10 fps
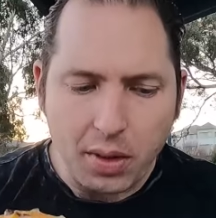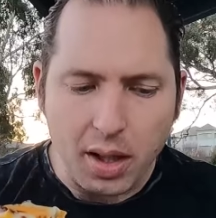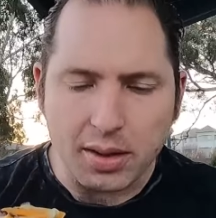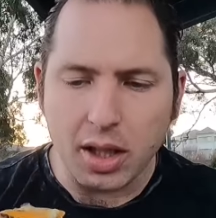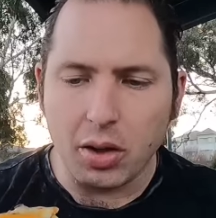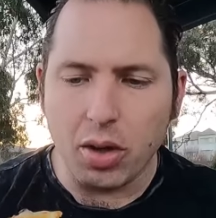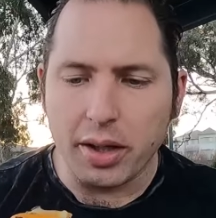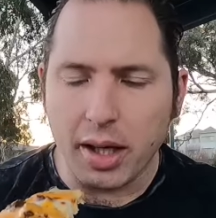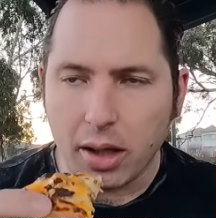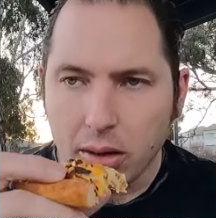And I tell you
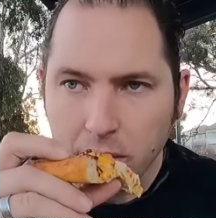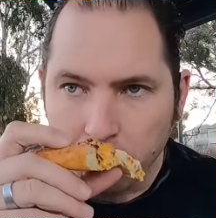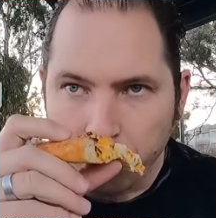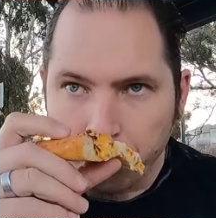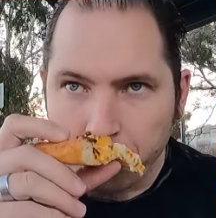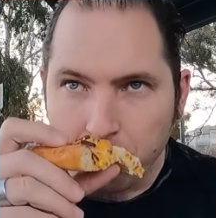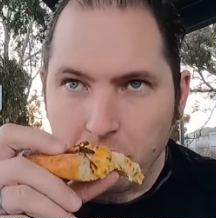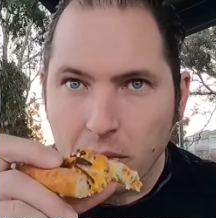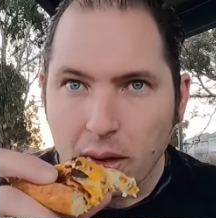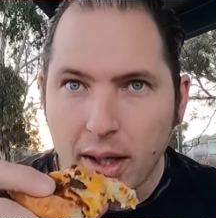right now,
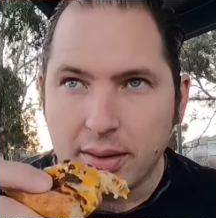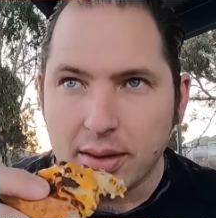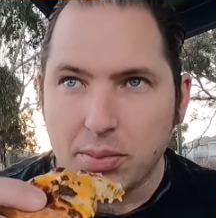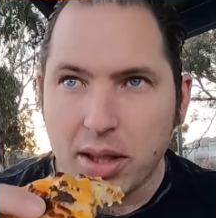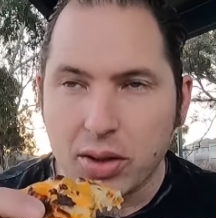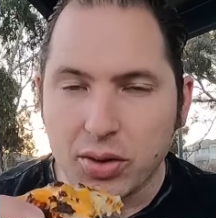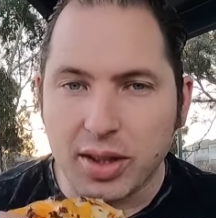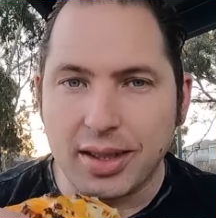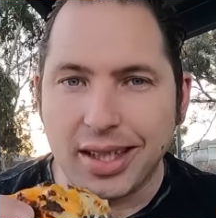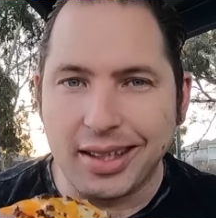it
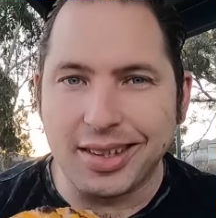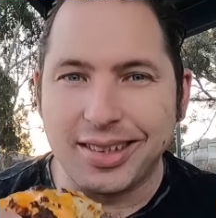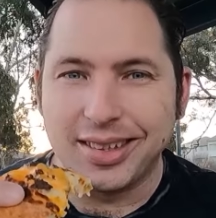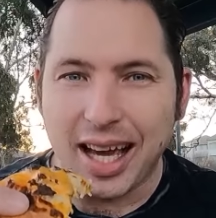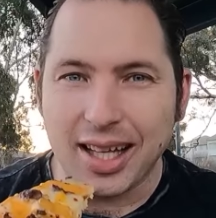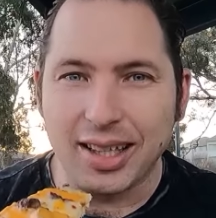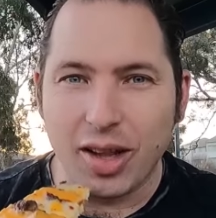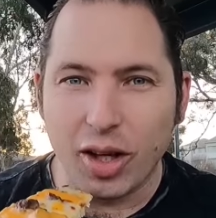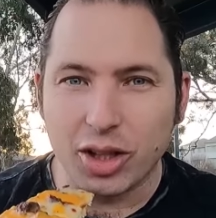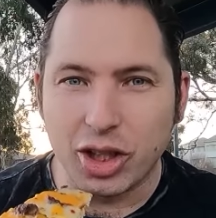smells and tastes
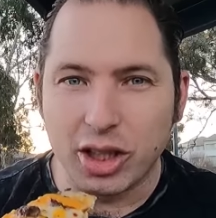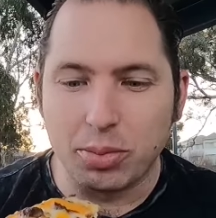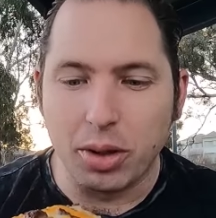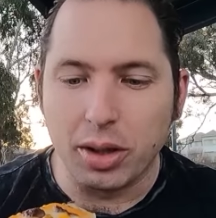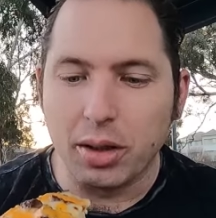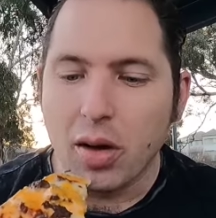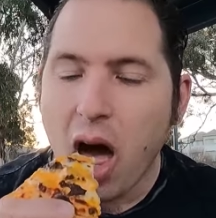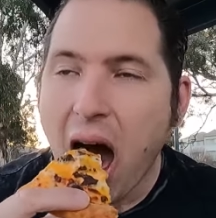exactly like a cheeseburger.